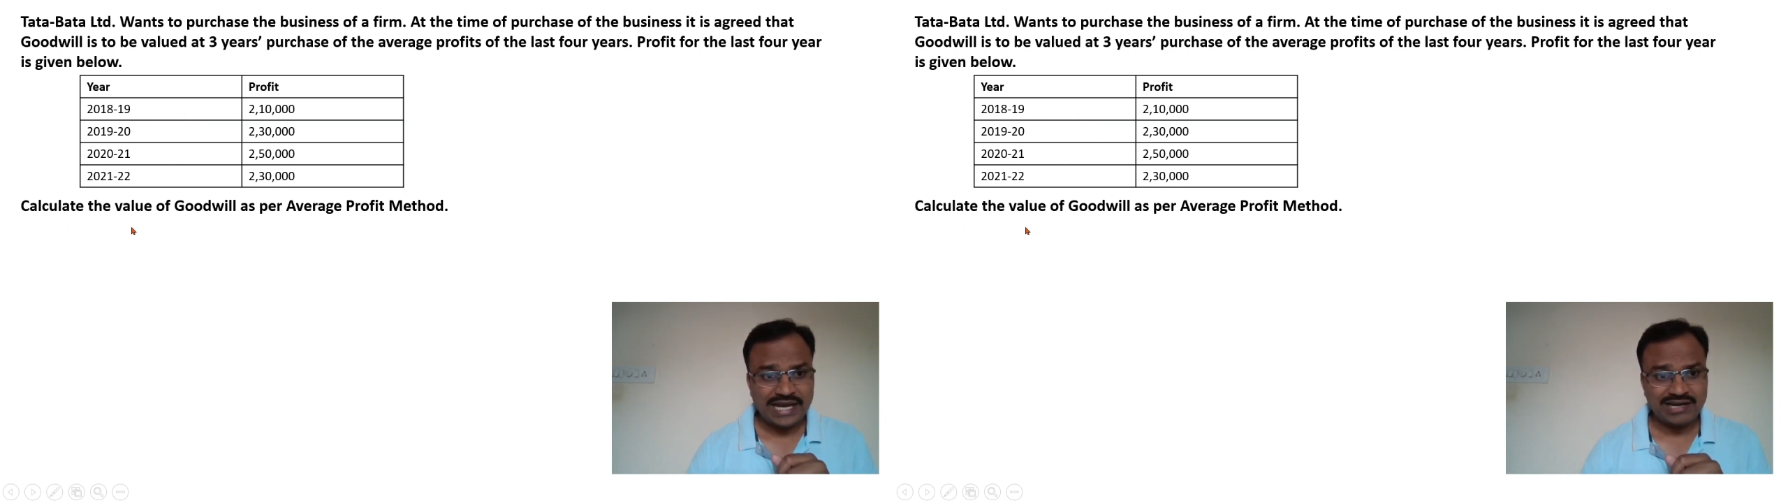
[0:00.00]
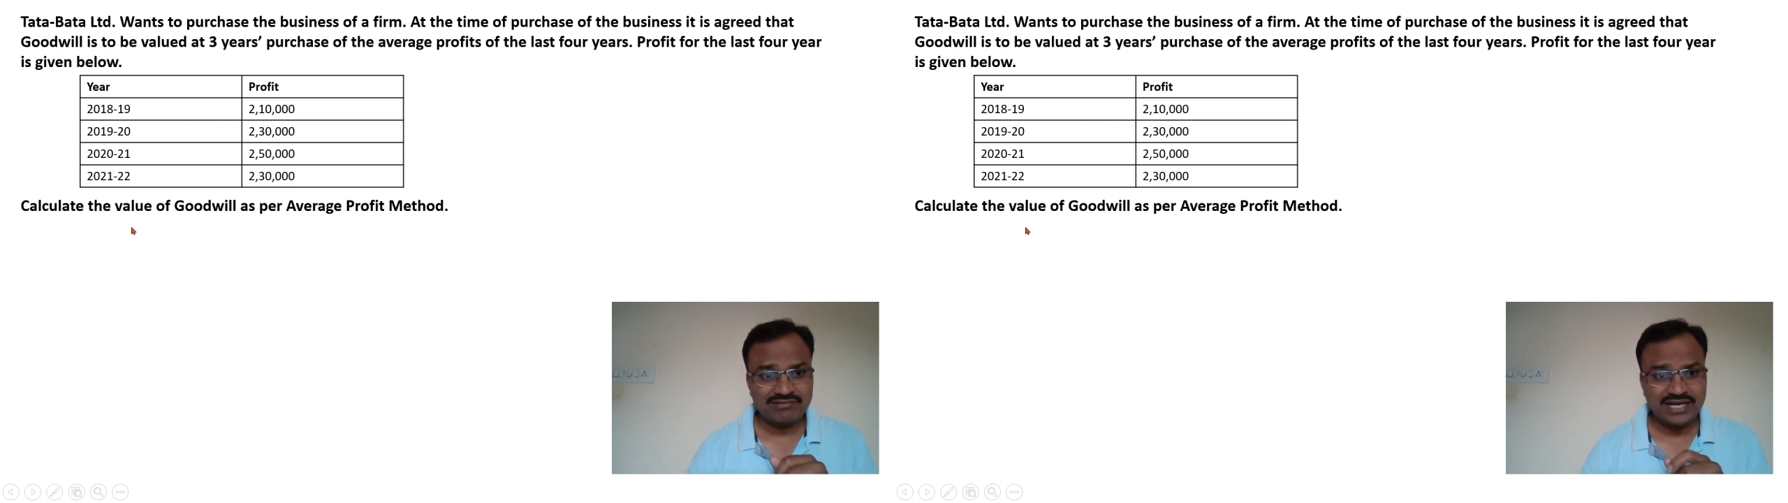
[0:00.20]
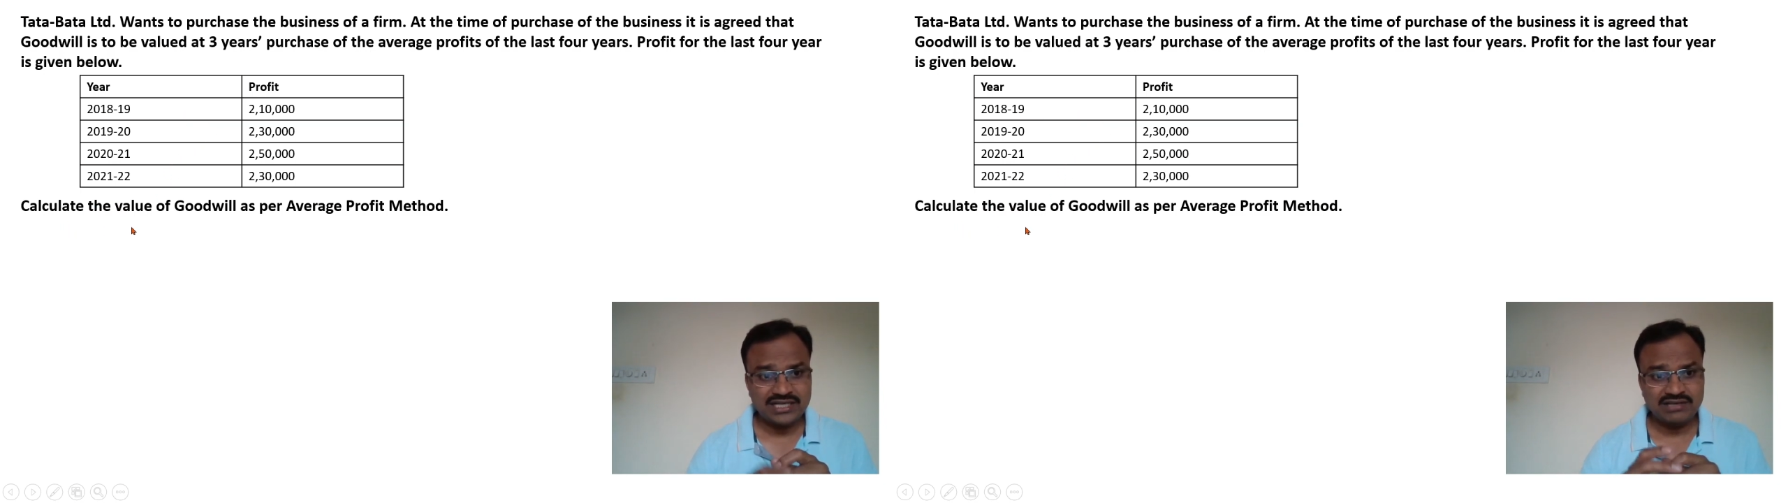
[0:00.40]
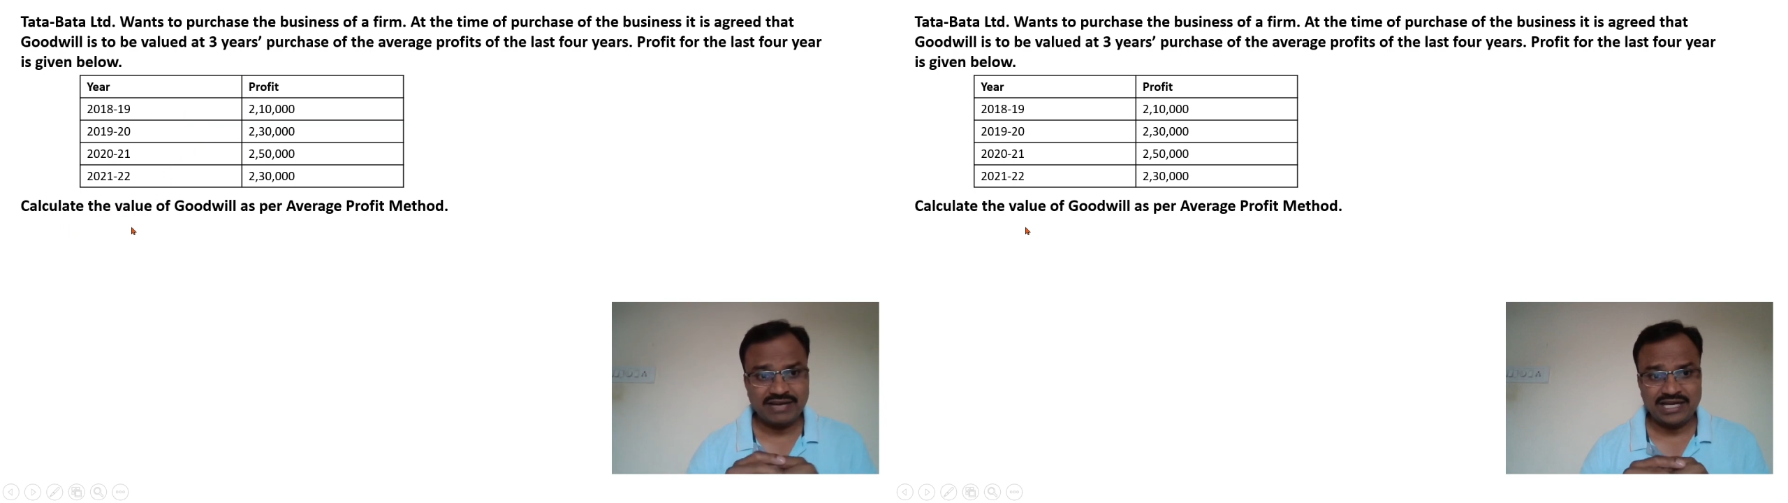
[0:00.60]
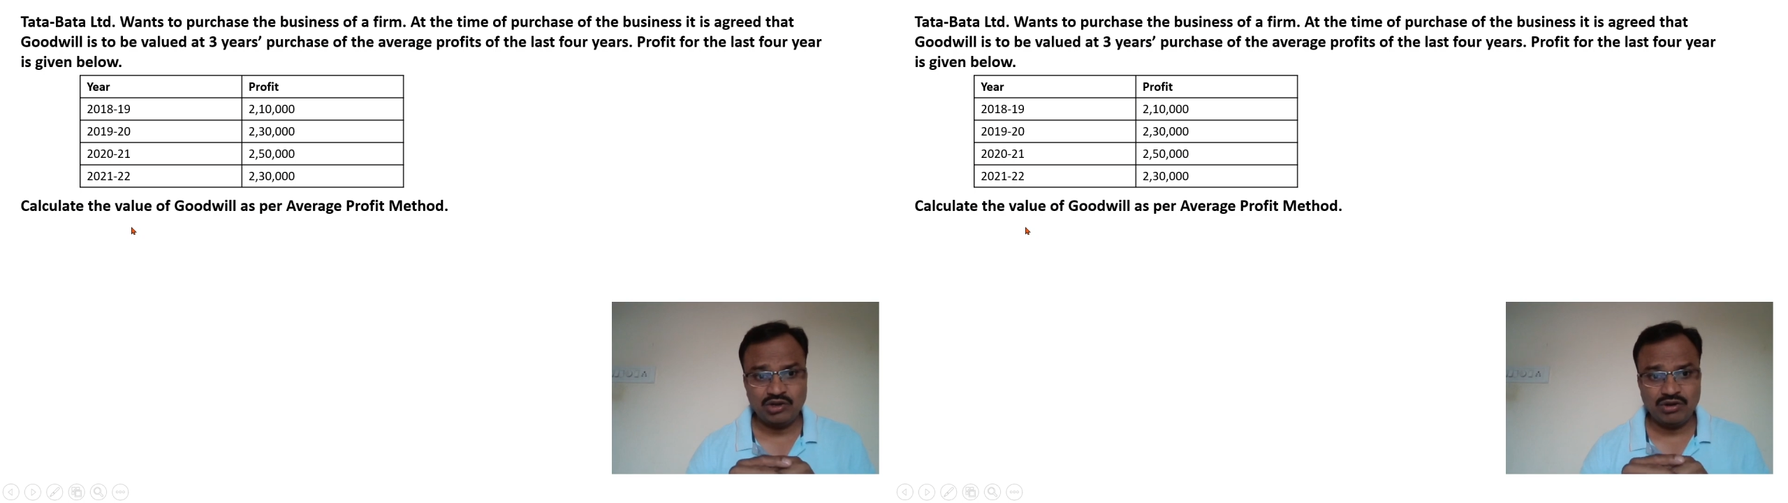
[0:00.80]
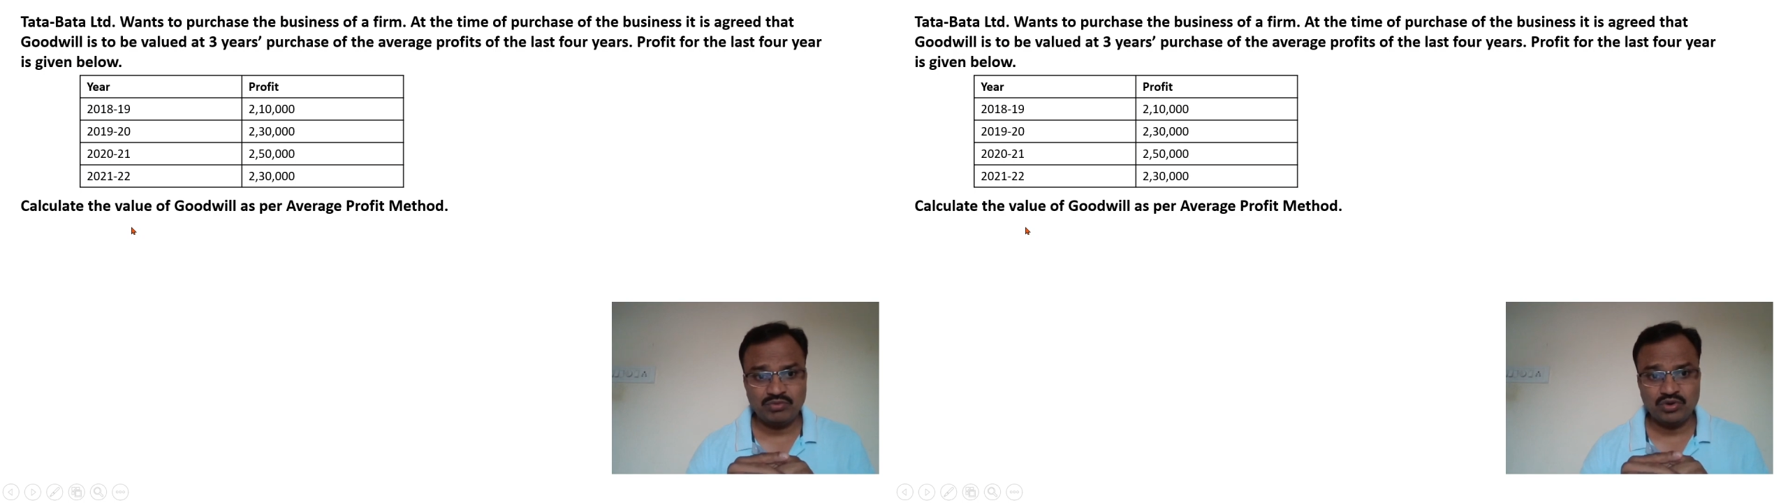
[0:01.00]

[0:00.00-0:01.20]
calculate the value of